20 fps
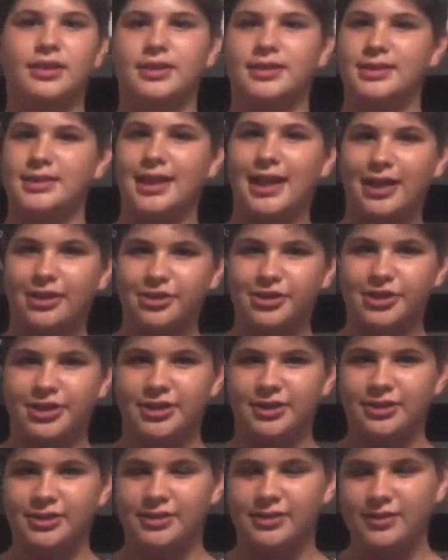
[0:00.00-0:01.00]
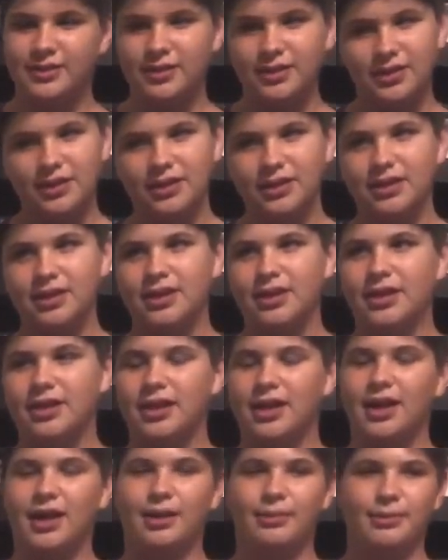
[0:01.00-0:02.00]
Nostalgia,
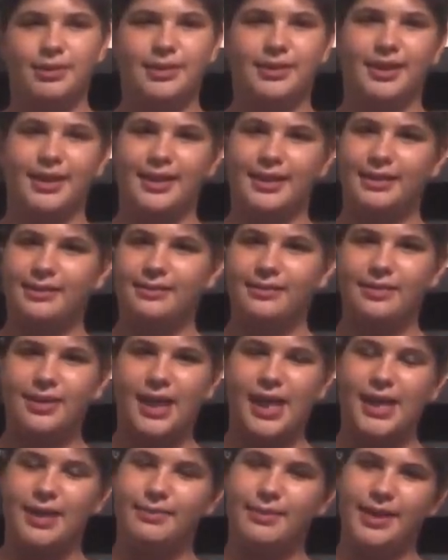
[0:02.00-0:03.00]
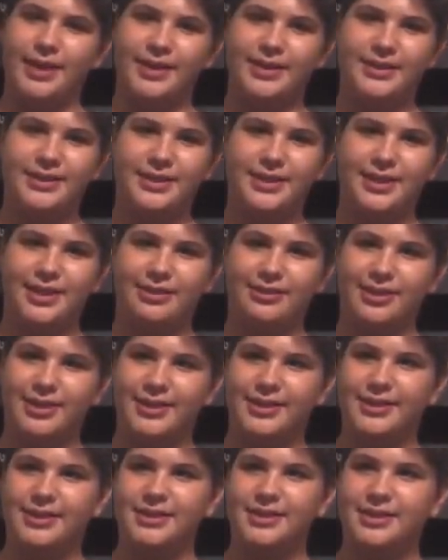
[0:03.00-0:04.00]
I mean, like, animated
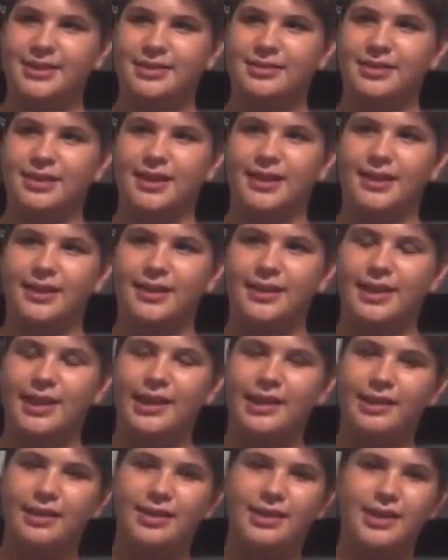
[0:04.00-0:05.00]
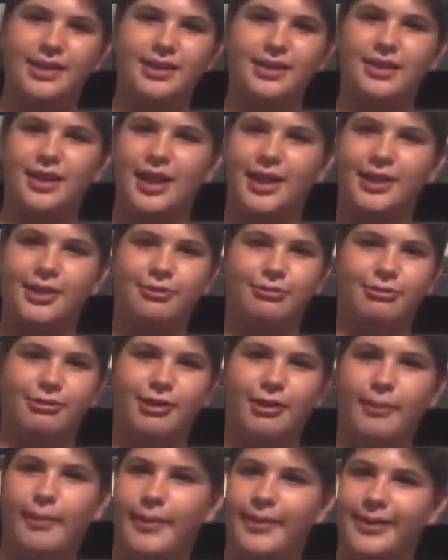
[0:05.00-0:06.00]
series. Like, I grew
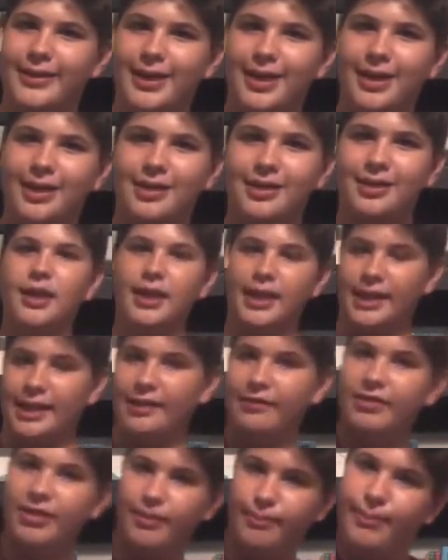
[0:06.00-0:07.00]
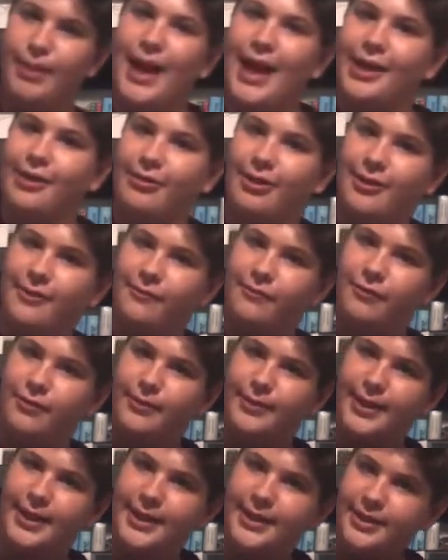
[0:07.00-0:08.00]
up on that. Even the background for
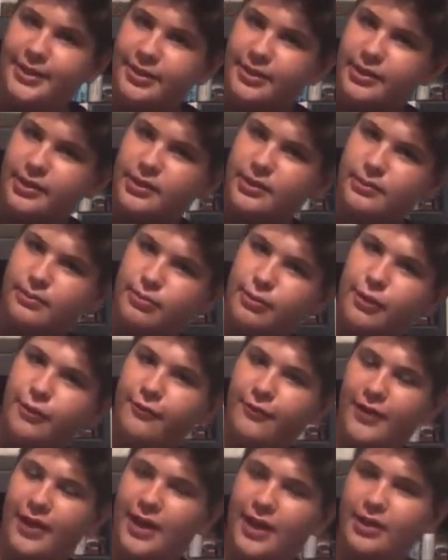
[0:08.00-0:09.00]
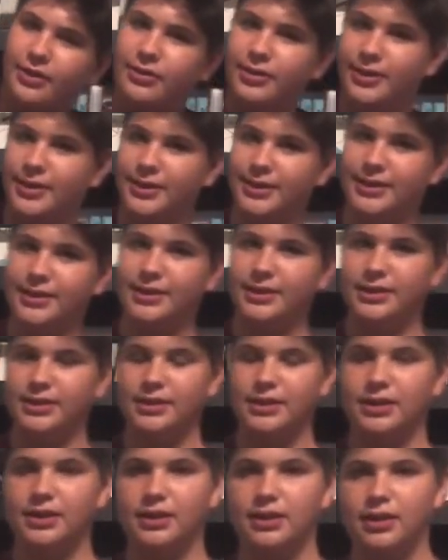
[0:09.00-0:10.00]
my profile is
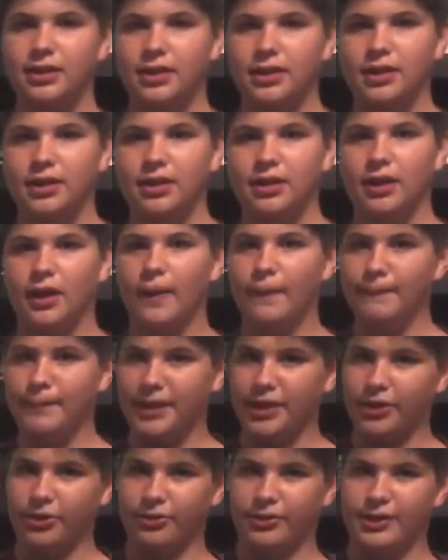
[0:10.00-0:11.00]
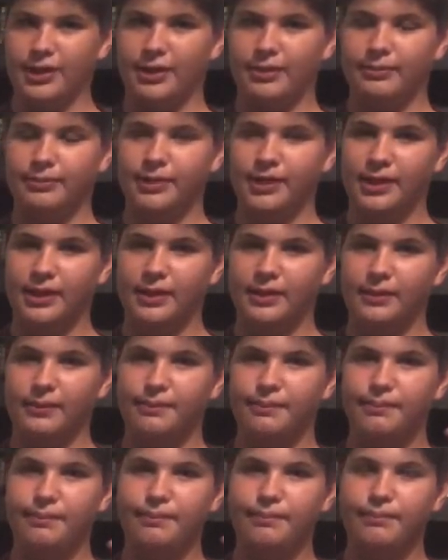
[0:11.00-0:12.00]
me holding up the
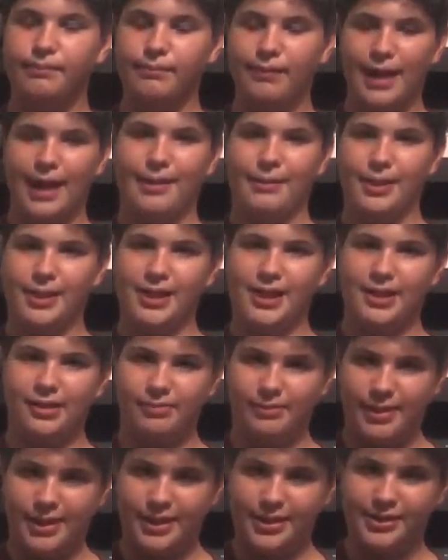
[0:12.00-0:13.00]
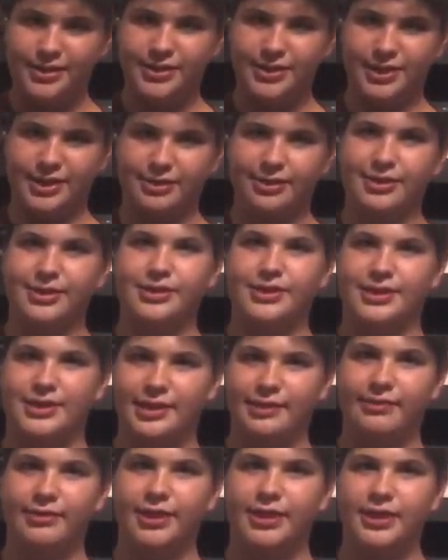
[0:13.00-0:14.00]
Batman animated series
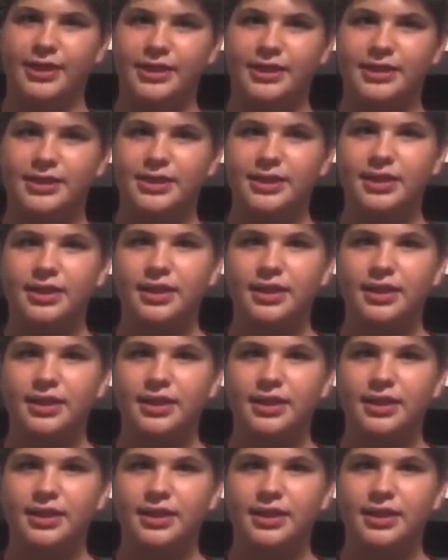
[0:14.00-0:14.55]
DVDs.